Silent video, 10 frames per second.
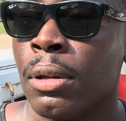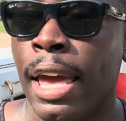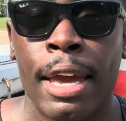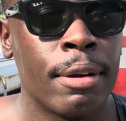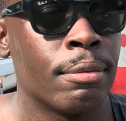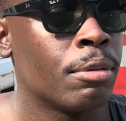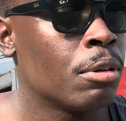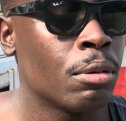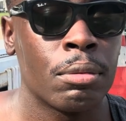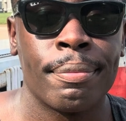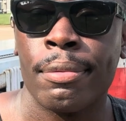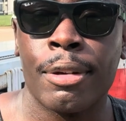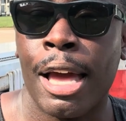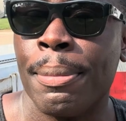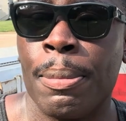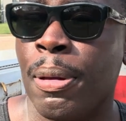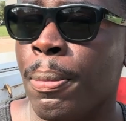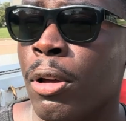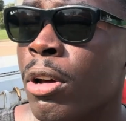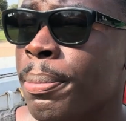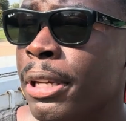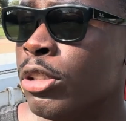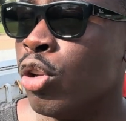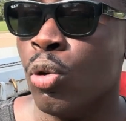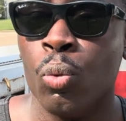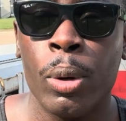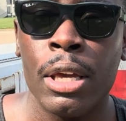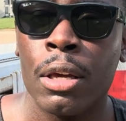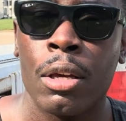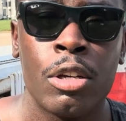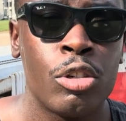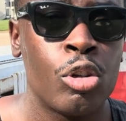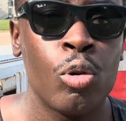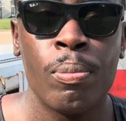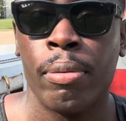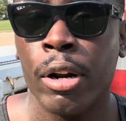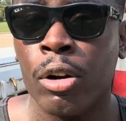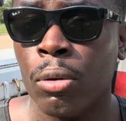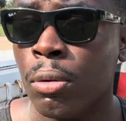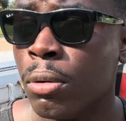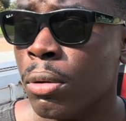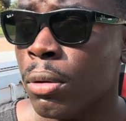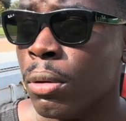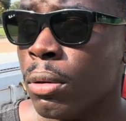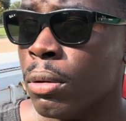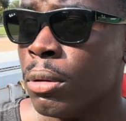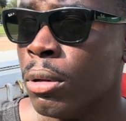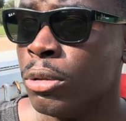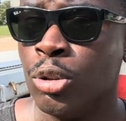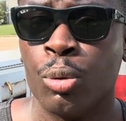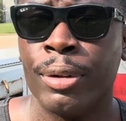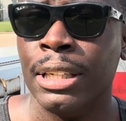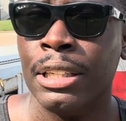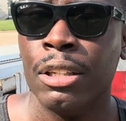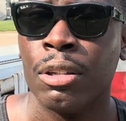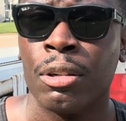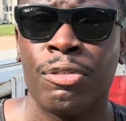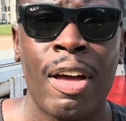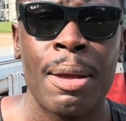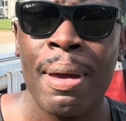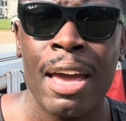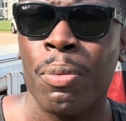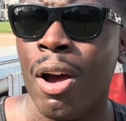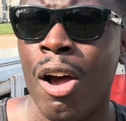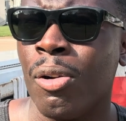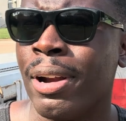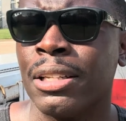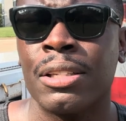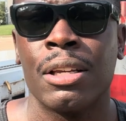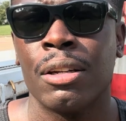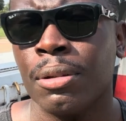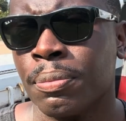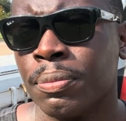And I mean, people are going to be too weak, too brittle to really fight back. We're already seeing it.